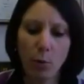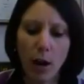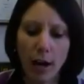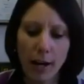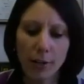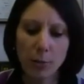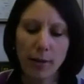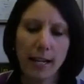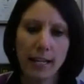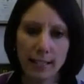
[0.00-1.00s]
prior to
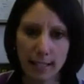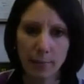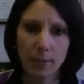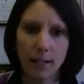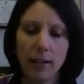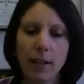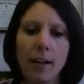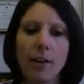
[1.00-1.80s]
being accepted,